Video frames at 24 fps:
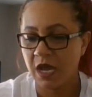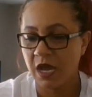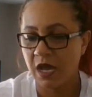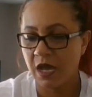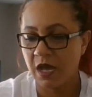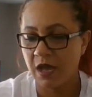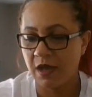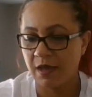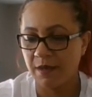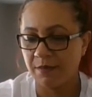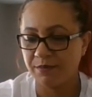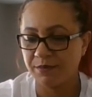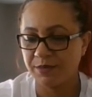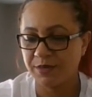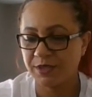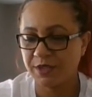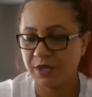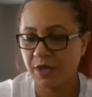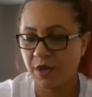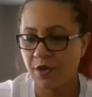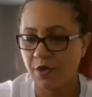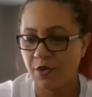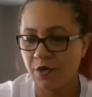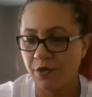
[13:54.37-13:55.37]
Um,
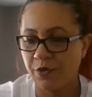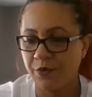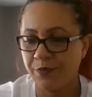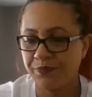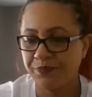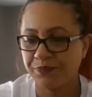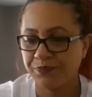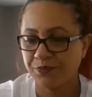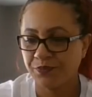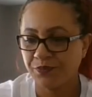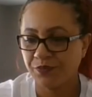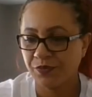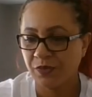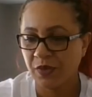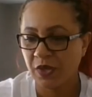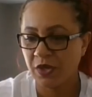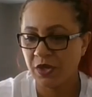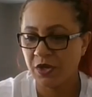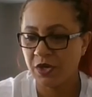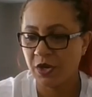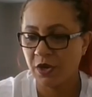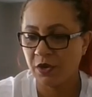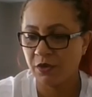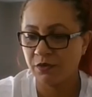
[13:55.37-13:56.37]
so,
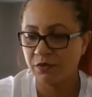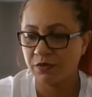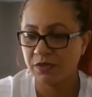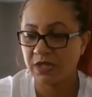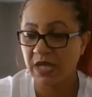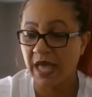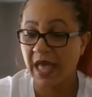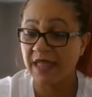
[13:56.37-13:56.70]
you know,